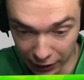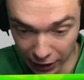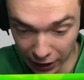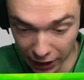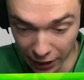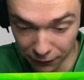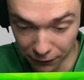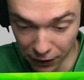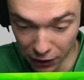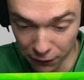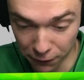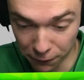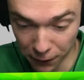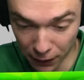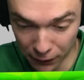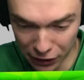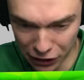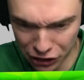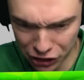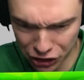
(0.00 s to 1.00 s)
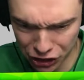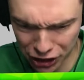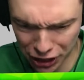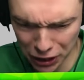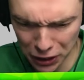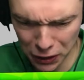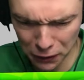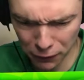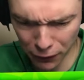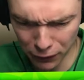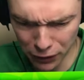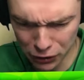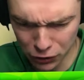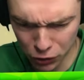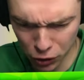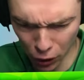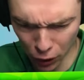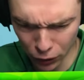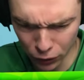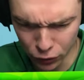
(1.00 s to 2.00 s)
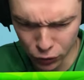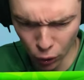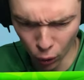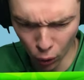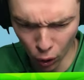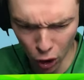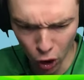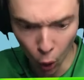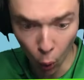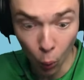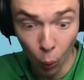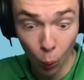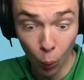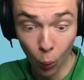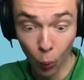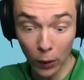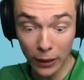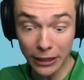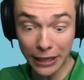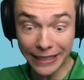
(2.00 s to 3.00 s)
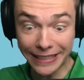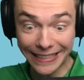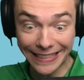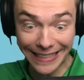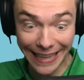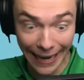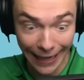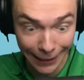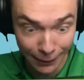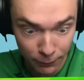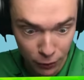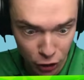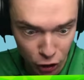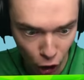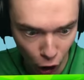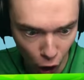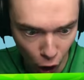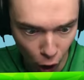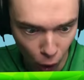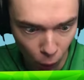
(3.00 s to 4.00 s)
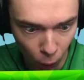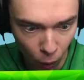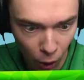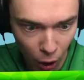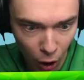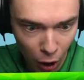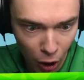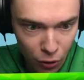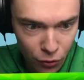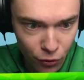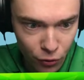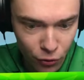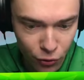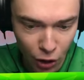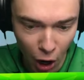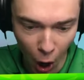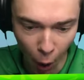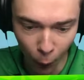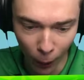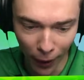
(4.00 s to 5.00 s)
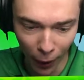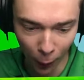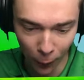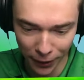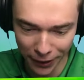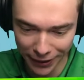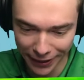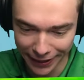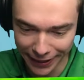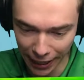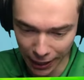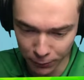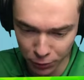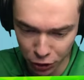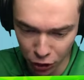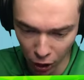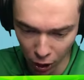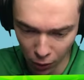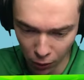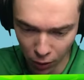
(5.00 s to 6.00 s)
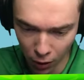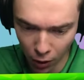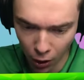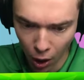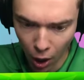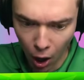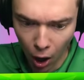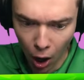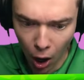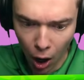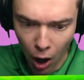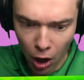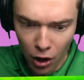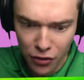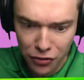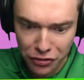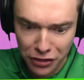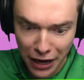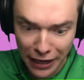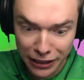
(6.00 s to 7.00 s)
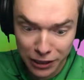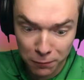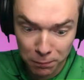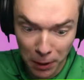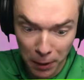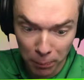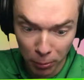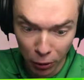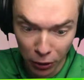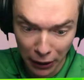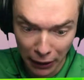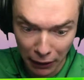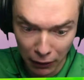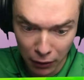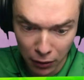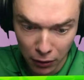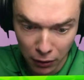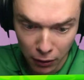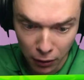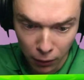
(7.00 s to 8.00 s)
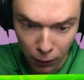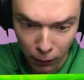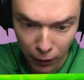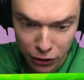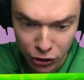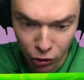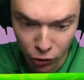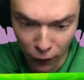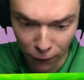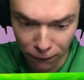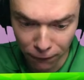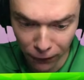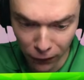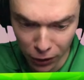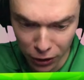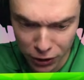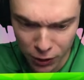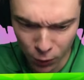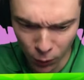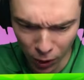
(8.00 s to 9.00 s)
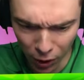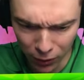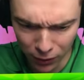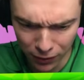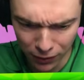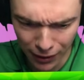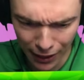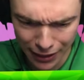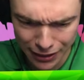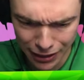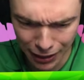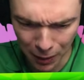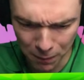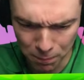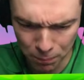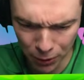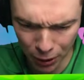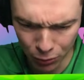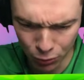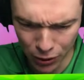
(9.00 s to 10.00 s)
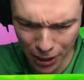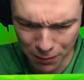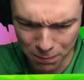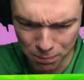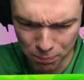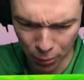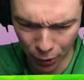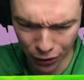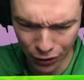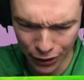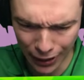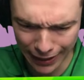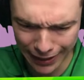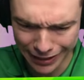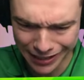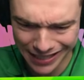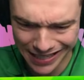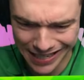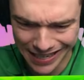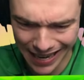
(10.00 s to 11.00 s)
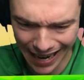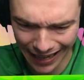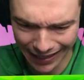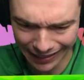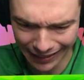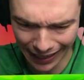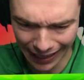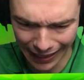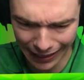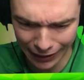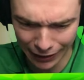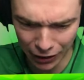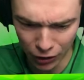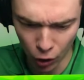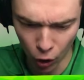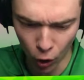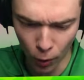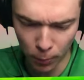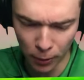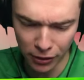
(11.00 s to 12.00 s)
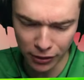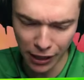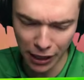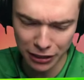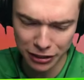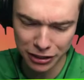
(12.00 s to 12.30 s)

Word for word: King. I've got a very skinny, very tall door. Ooh, and a game show. No way. Are we in the game show? Oh, there's people here. So the first one has like a big red button and it's not an alien. Oh, but the